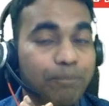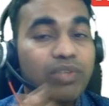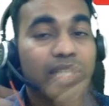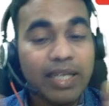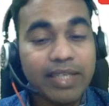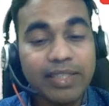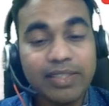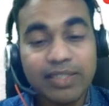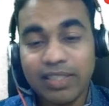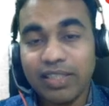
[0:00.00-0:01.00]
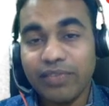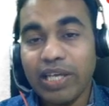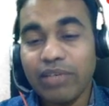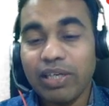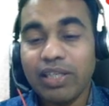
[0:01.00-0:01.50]
then I can check the
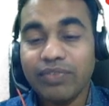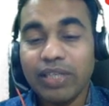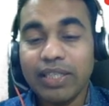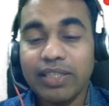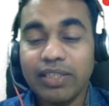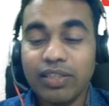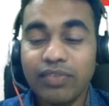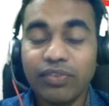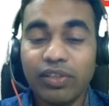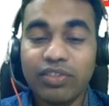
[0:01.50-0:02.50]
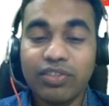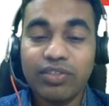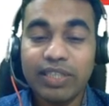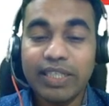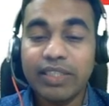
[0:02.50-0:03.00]
value and if I can return the
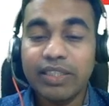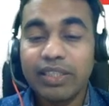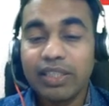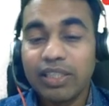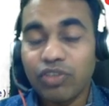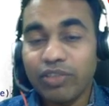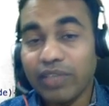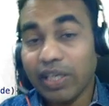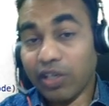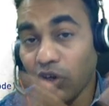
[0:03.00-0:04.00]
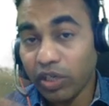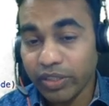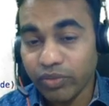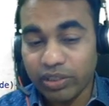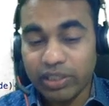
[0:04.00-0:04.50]
false, right? So if they are not
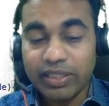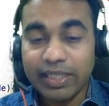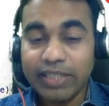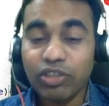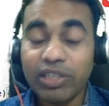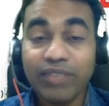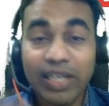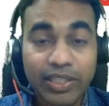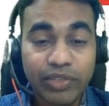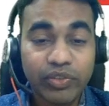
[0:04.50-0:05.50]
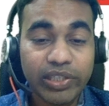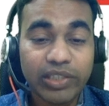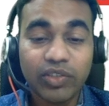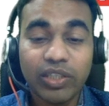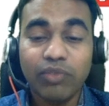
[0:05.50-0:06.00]
equal, right? So if they are equal,
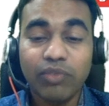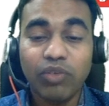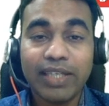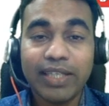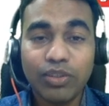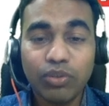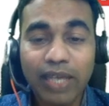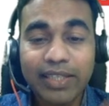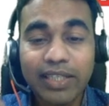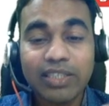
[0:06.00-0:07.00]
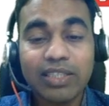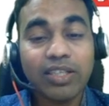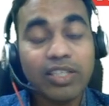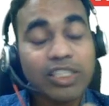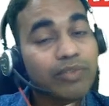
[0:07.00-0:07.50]
so then what I can do, I can
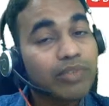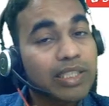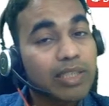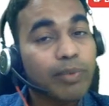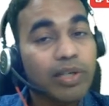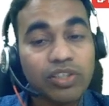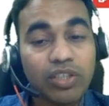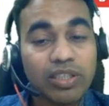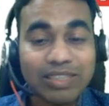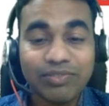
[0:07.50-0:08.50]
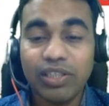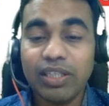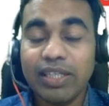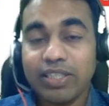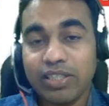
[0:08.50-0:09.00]
recursively keep on searching for
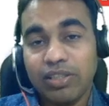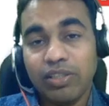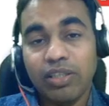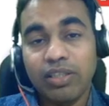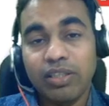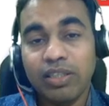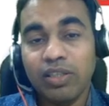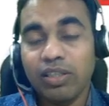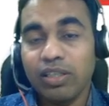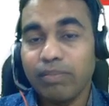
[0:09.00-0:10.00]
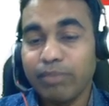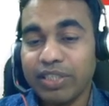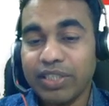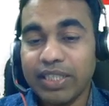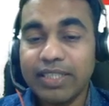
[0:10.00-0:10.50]
next alternate other
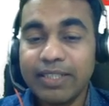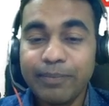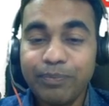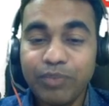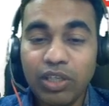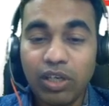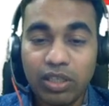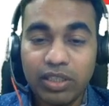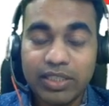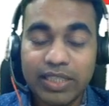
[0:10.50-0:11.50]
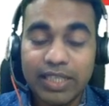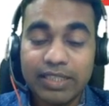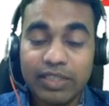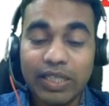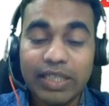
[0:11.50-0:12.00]
numbers, right? Or other
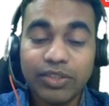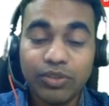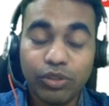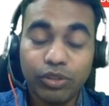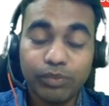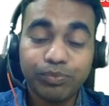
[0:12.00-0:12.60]
childs, right? So